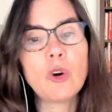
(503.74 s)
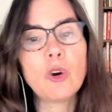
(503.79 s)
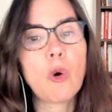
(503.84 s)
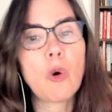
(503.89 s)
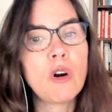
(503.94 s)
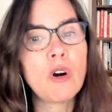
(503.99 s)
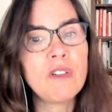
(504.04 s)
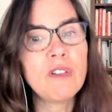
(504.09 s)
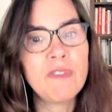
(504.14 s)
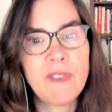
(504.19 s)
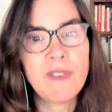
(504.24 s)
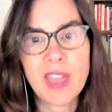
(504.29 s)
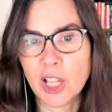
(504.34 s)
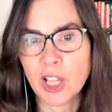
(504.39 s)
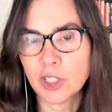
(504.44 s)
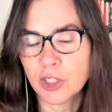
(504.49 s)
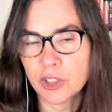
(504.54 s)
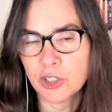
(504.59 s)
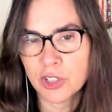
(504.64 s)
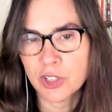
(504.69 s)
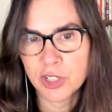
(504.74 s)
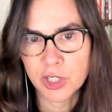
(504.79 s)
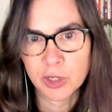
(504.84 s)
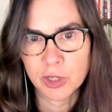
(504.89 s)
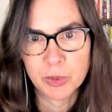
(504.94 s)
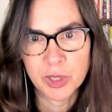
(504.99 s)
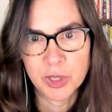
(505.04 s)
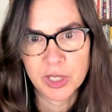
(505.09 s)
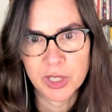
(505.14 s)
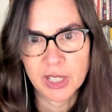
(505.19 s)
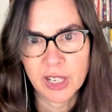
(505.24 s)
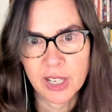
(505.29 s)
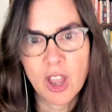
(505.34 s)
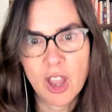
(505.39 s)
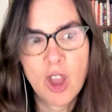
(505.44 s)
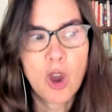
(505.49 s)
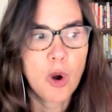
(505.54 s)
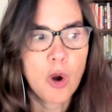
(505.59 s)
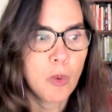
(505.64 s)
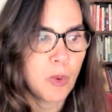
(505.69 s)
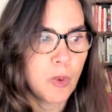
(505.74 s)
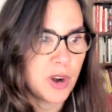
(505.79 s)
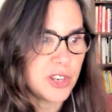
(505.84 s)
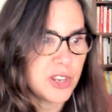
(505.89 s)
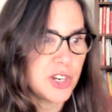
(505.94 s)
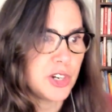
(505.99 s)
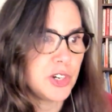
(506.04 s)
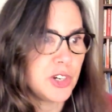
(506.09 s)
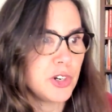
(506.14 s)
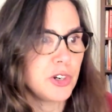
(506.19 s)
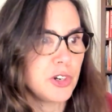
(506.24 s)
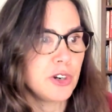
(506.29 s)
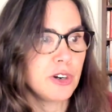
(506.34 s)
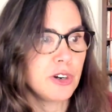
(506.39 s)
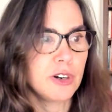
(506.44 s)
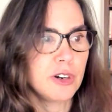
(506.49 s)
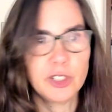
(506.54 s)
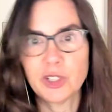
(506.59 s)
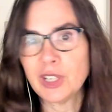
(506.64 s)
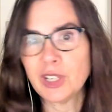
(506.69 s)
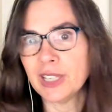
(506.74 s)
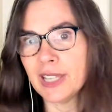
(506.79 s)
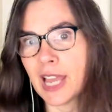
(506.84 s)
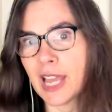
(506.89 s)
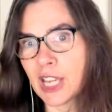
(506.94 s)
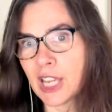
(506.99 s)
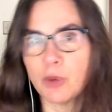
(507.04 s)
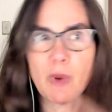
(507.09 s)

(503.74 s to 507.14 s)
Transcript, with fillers: or fail, you're still worthy. Whether you're looking like you